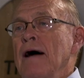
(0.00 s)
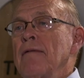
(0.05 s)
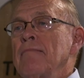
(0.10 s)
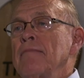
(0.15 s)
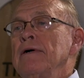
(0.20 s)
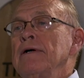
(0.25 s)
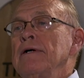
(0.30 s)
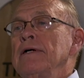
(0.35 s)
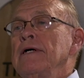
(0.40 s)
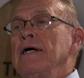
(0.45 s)

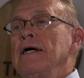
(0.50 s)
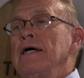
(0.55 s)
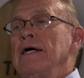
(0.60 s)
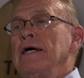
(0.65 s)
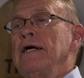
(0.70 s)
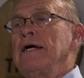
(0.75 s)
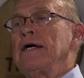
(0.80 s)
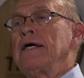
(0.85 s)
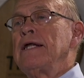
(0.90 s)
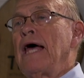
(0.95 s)
them
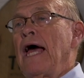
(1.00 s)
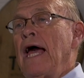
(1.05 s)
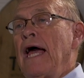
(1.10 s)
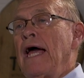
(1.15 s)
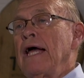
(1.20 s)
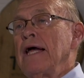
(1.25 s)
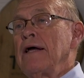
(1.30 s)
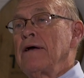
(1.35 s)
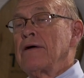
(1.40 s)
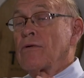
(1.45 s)
in
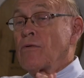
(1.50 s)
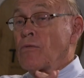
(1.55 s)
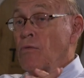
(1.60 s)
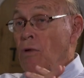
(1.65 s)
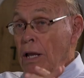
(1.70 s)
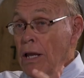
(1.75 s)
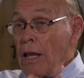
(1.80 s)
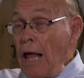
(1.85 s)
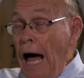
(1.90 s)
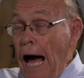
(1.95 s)
a
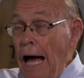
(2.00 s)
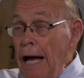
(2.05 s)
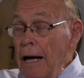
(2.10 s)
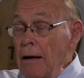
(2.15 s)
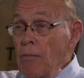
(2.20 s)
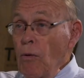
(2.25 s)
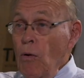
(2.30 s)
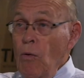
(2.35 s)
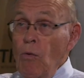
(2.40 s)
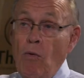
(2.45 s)

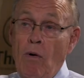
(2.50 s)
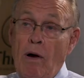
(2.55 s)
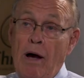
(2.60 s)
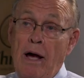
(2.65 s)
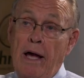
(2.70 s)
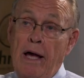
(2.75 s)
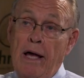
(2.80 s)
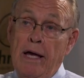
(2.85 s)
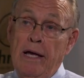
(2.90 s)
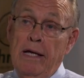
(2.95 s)
reliable
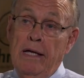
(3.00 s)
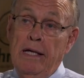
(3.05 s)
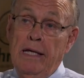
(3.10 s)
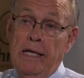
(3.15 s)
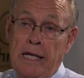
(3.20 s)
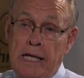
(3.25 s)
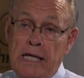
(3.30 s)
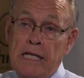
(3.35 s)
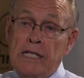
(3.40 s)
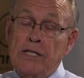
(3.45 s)
way
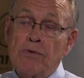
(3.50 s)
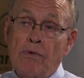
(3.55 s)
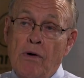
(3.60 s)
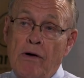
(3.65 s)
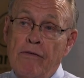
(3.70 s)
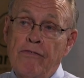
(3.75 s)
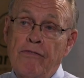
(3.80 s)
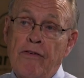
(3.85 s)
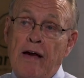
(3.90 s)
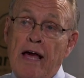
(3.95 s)

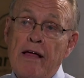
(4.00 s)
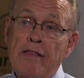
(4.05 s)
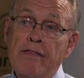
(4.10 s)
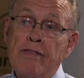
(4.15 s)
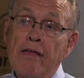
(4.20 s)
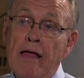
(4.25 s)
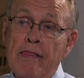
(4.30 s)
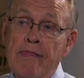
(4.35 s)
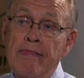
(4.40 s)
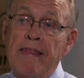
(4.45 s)
into a
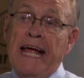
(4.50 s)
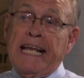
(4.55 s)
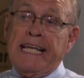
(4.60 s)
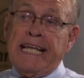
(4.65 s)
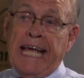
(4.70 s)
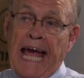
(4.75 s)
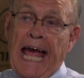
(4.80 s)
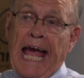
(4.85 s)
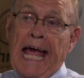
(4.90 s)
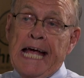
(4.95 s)
faith
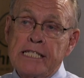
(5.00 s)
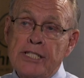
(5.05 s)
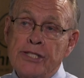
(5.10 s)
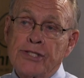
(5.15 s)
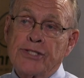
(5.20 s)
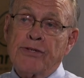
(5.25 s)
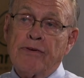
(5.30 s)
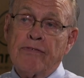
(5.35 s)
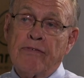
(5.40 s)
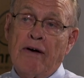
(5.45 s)
that
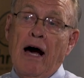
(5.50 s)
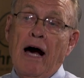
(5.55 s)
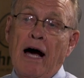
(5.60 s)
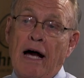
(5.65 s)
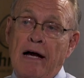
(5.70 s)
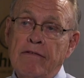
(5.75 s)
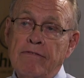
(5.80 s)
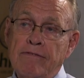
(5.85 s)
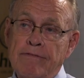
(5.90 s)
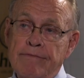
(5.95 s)
can
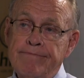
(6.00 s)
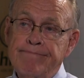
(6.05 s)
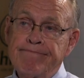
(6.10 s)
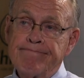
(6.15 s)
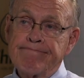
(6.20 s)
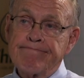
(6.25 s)
survive.